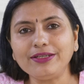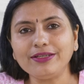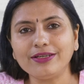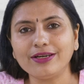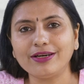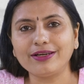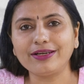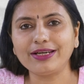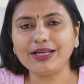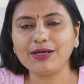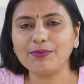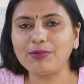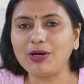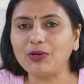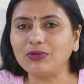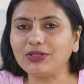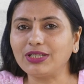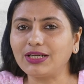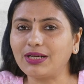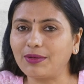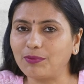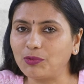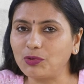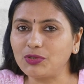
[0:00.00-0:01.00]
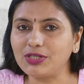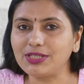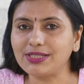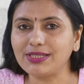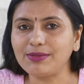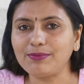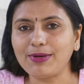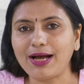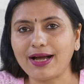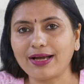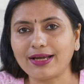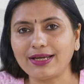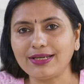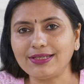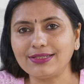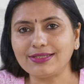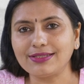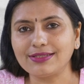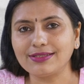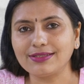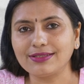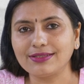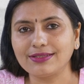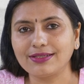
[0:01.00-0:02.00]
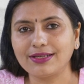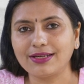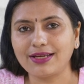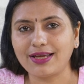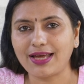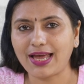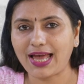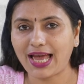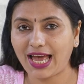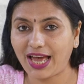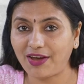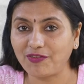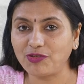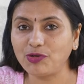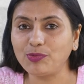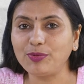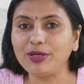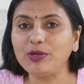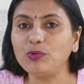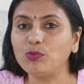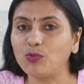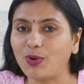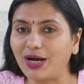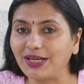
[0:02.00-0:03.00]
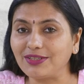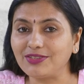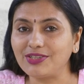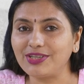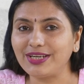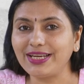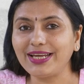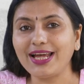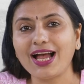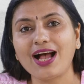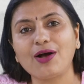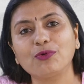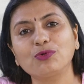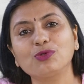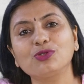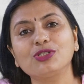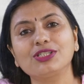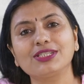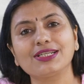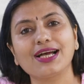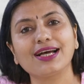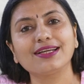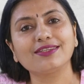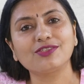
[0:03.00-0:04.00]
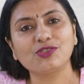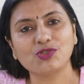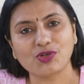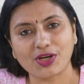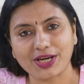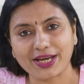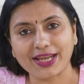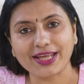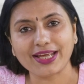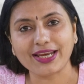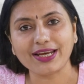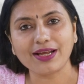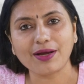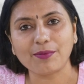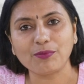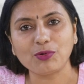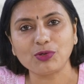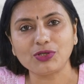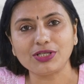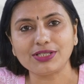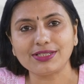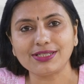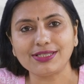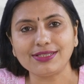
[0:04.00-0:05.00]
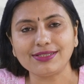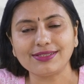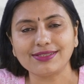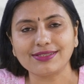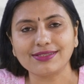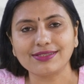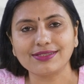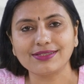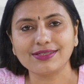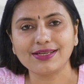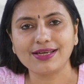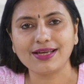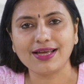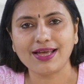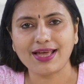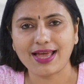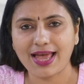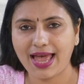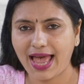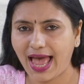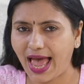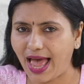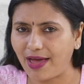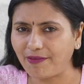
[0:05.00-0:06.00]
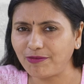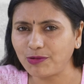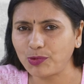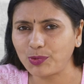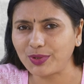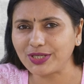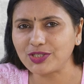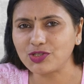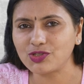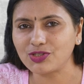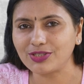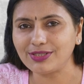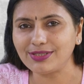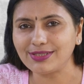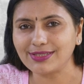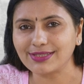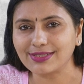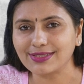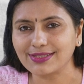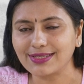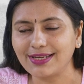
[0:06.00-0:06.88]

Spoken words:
hearing about the commodity market? Have you been wondering how to start trading in commodities? Have questions?